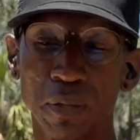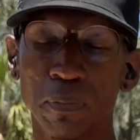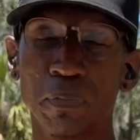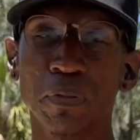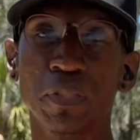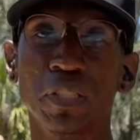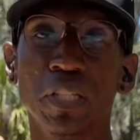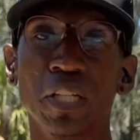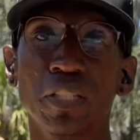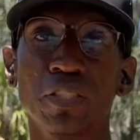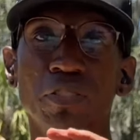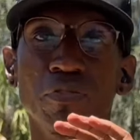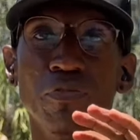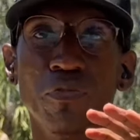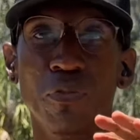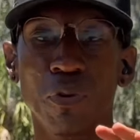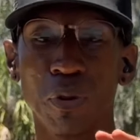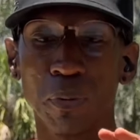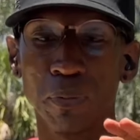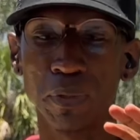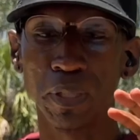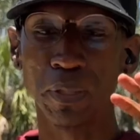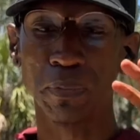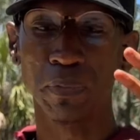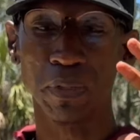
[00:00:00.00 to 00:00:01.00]
protection for
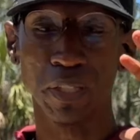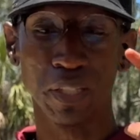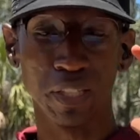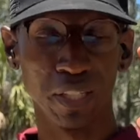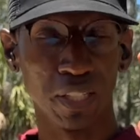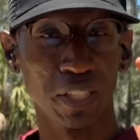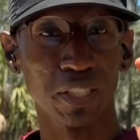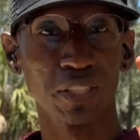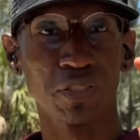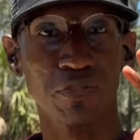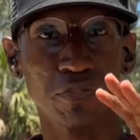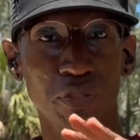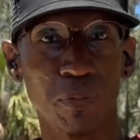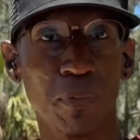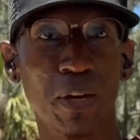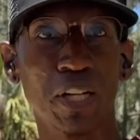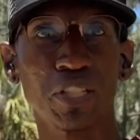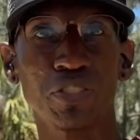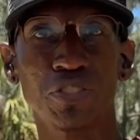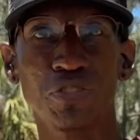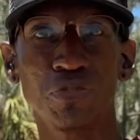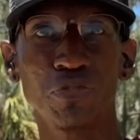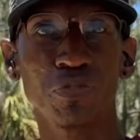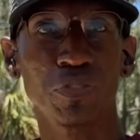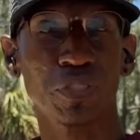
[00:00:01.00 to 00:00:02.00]
me because if somebody's
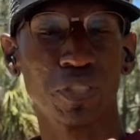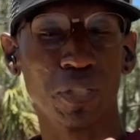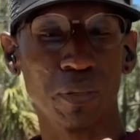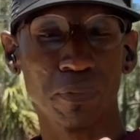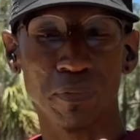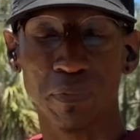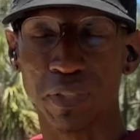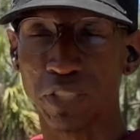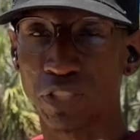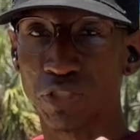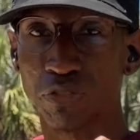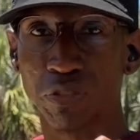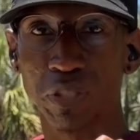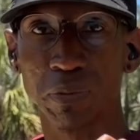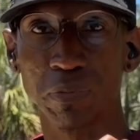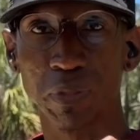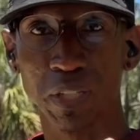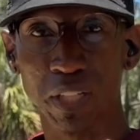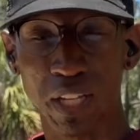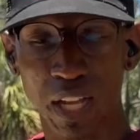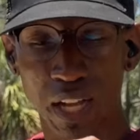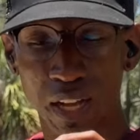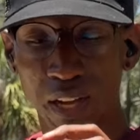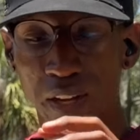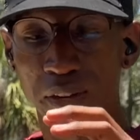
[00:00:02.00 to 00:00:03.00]
shooting something extremely
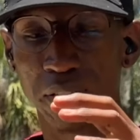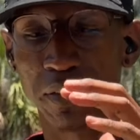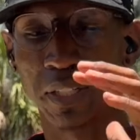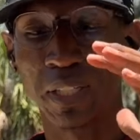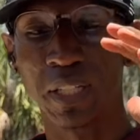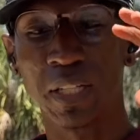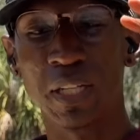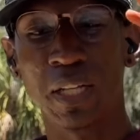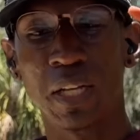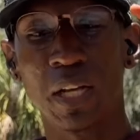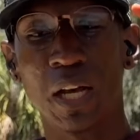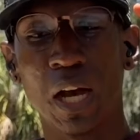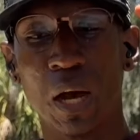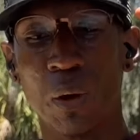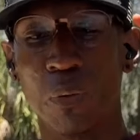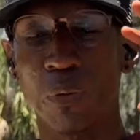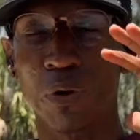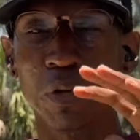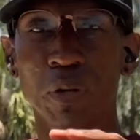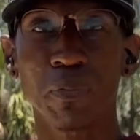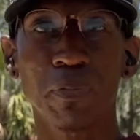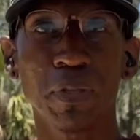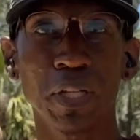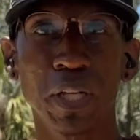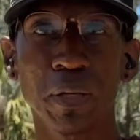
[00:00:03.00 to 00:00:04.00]
loud, I want
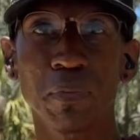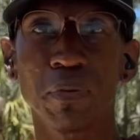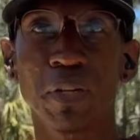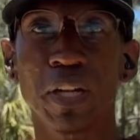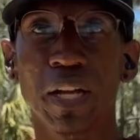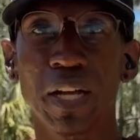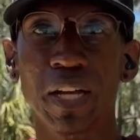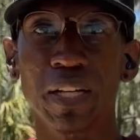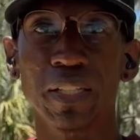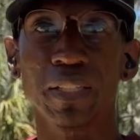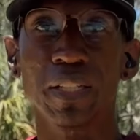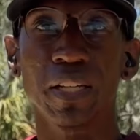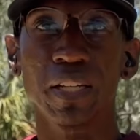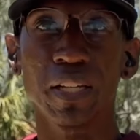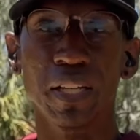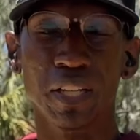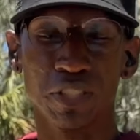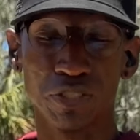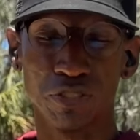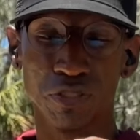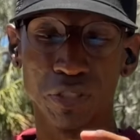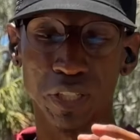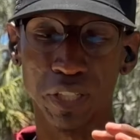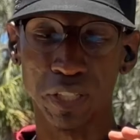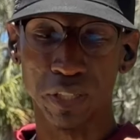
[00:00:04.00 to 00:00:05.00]
to be able to add that
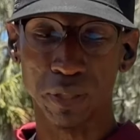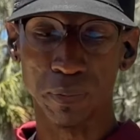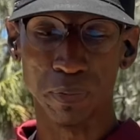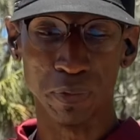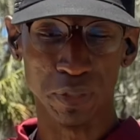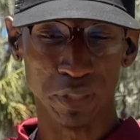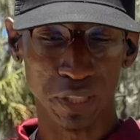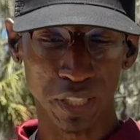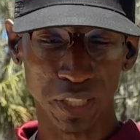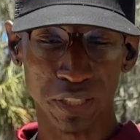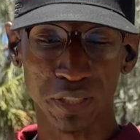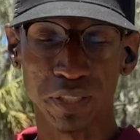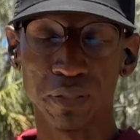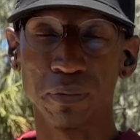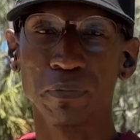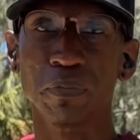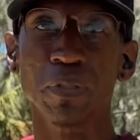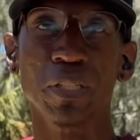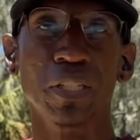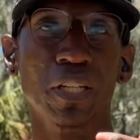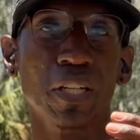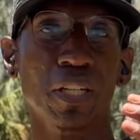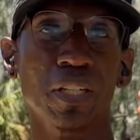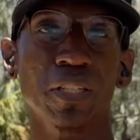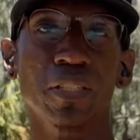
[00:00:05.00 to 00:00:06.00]
extra hearing protection
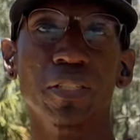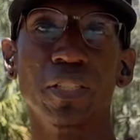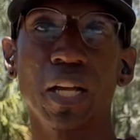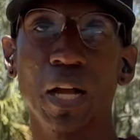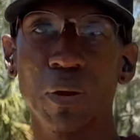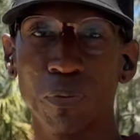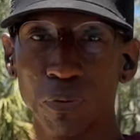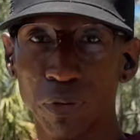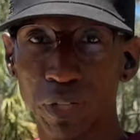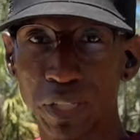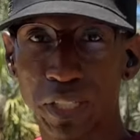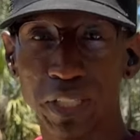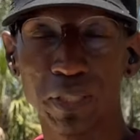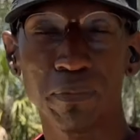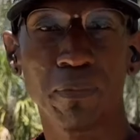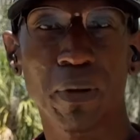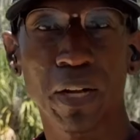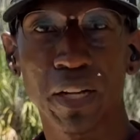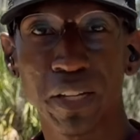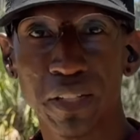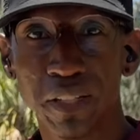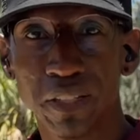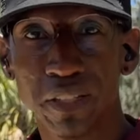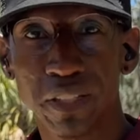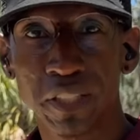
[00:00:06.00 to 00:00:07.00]
because I want to keep my
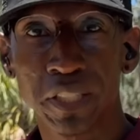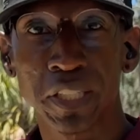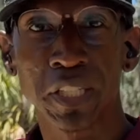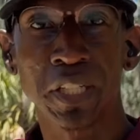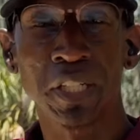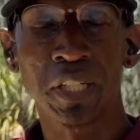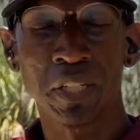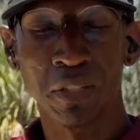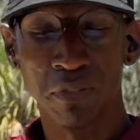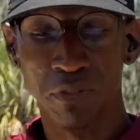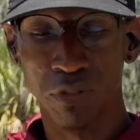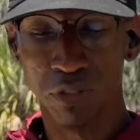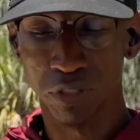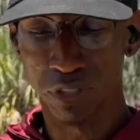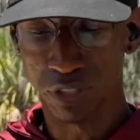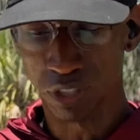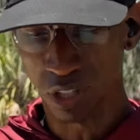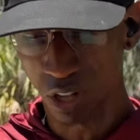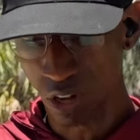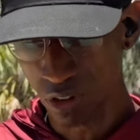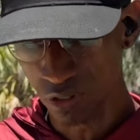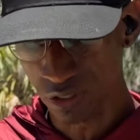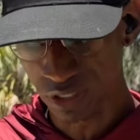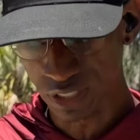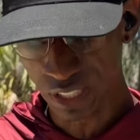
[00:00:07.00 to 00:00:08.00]
hearing for as
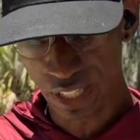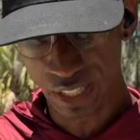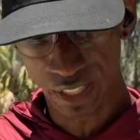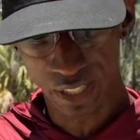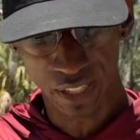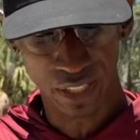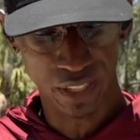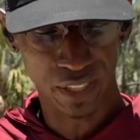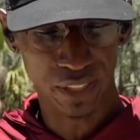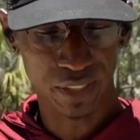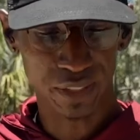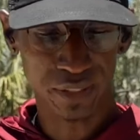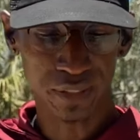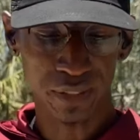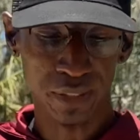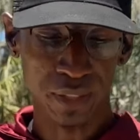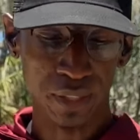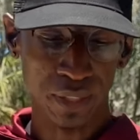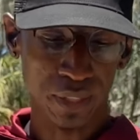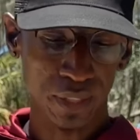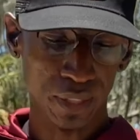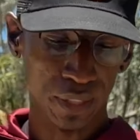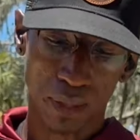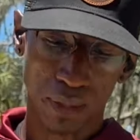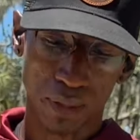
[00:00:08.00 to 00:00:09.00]
long as I can.
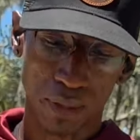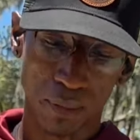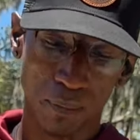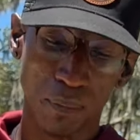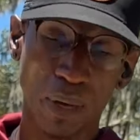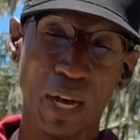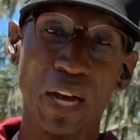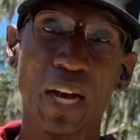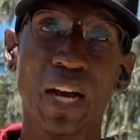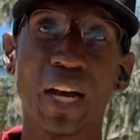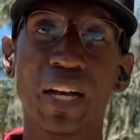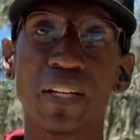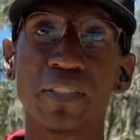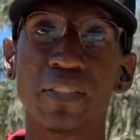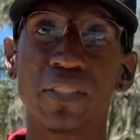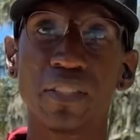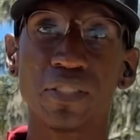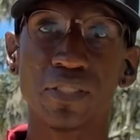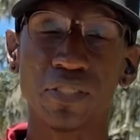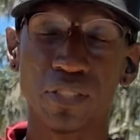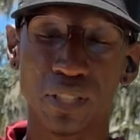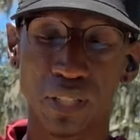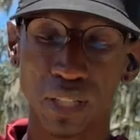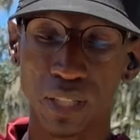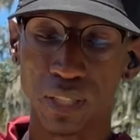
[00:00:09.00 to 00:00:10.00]
Behind this
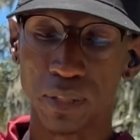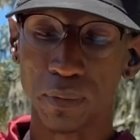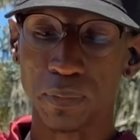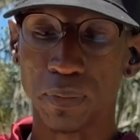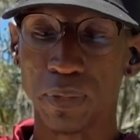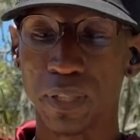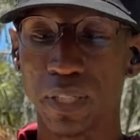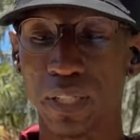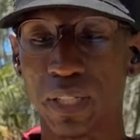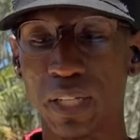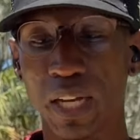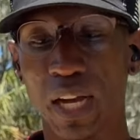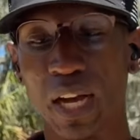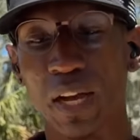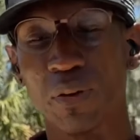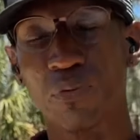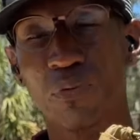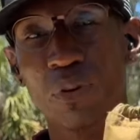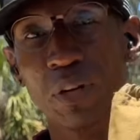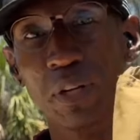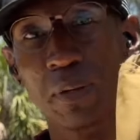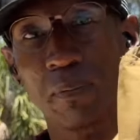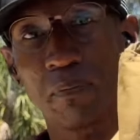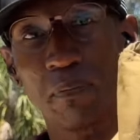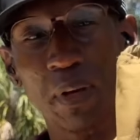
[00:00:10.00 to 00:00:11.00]
clip, I
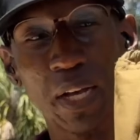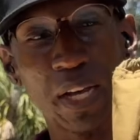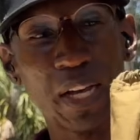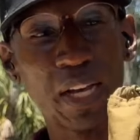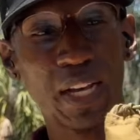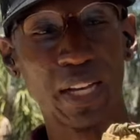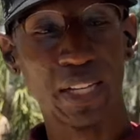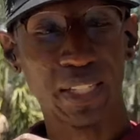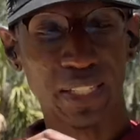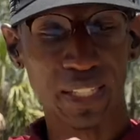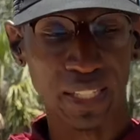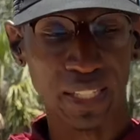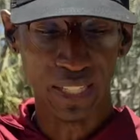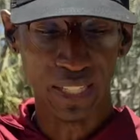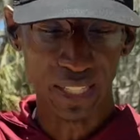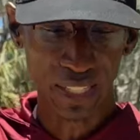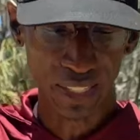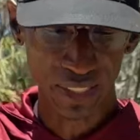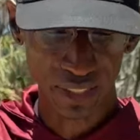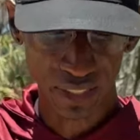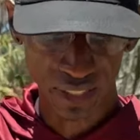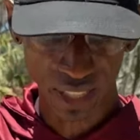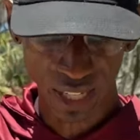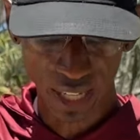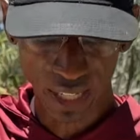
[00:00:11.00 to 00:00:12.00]
run a bag,
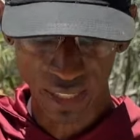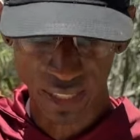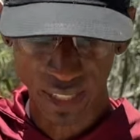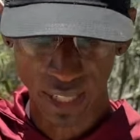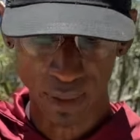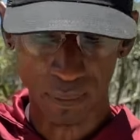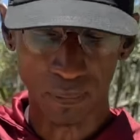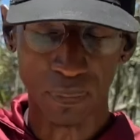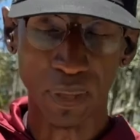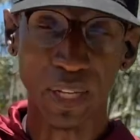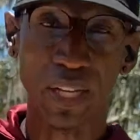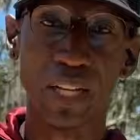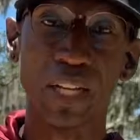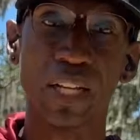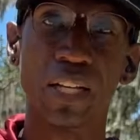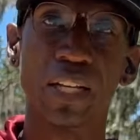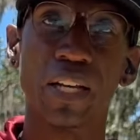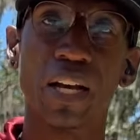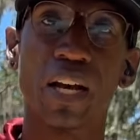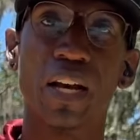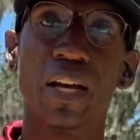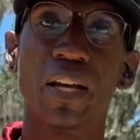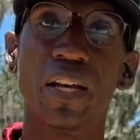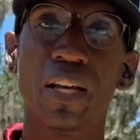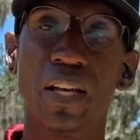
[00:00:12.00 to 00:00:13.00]
inside that bag,
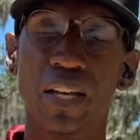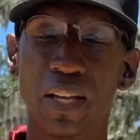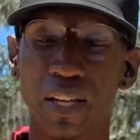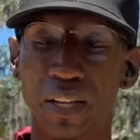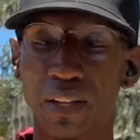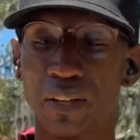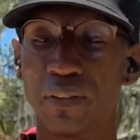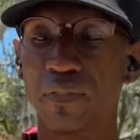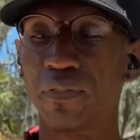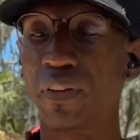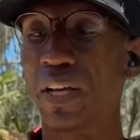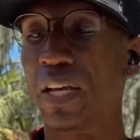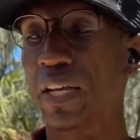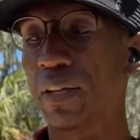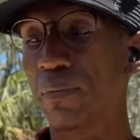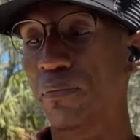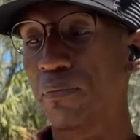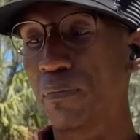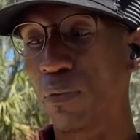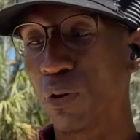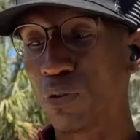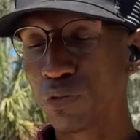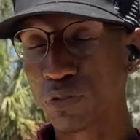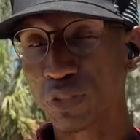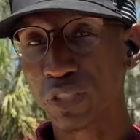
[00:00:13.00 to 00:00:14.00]
I have a
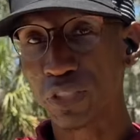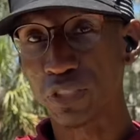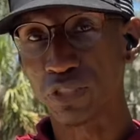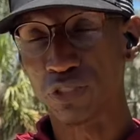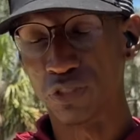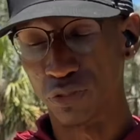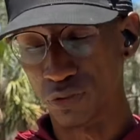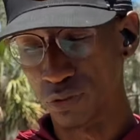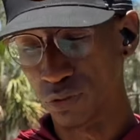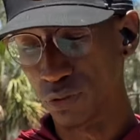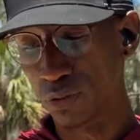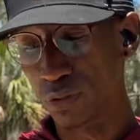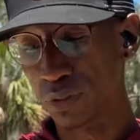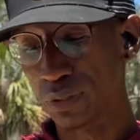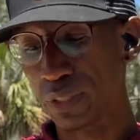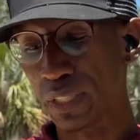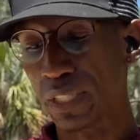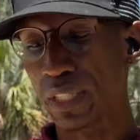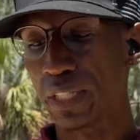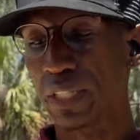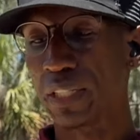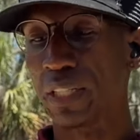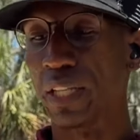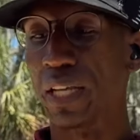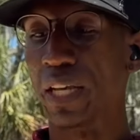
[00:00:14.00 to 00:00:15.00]
multi-tool
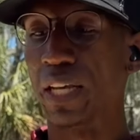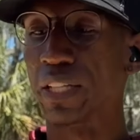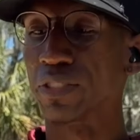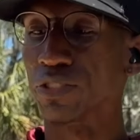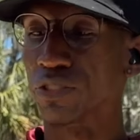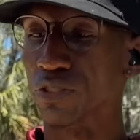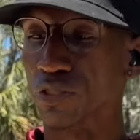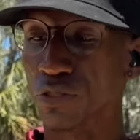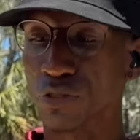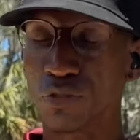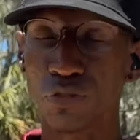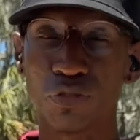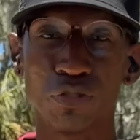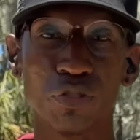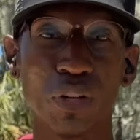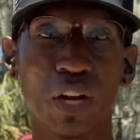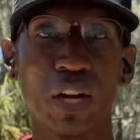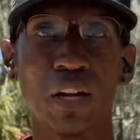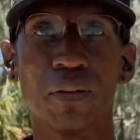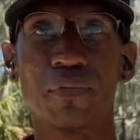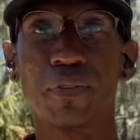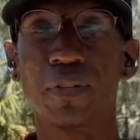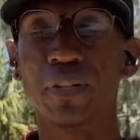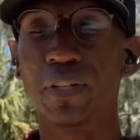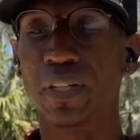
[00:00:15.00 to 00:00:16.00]
that has a
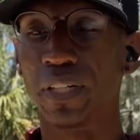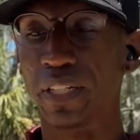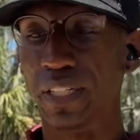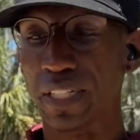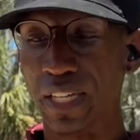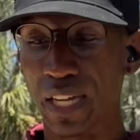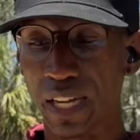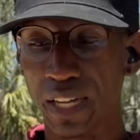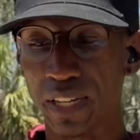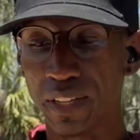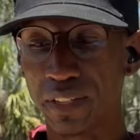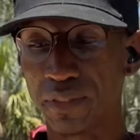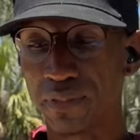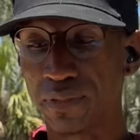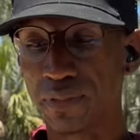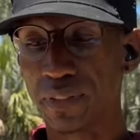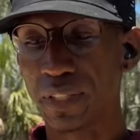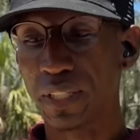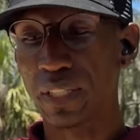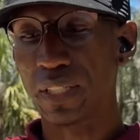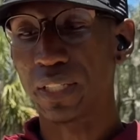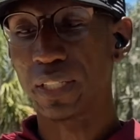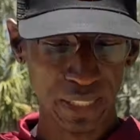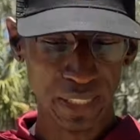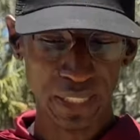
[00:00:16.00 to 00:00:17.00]
screwdriver, a knife,
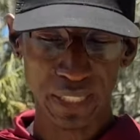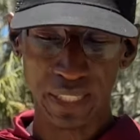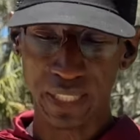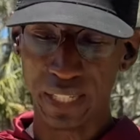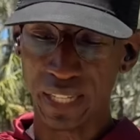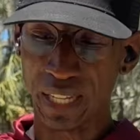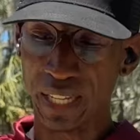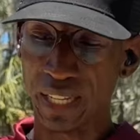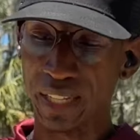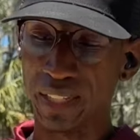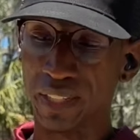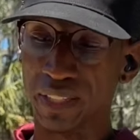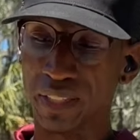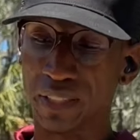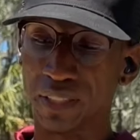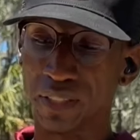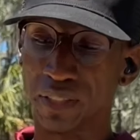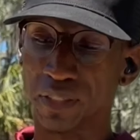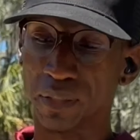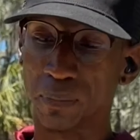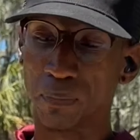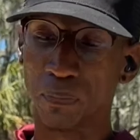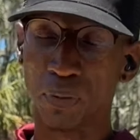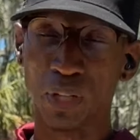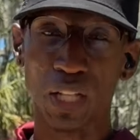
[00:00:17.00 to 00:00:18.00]
it has
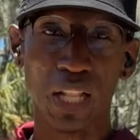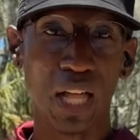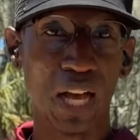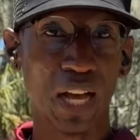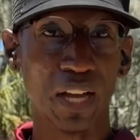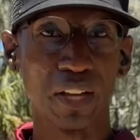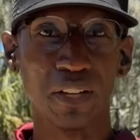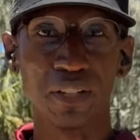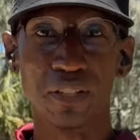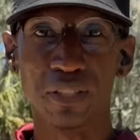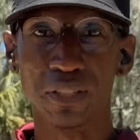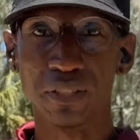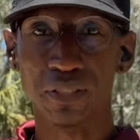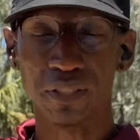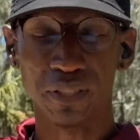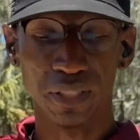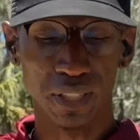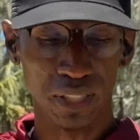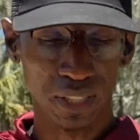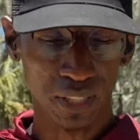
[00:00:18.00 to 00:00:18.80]
pliers,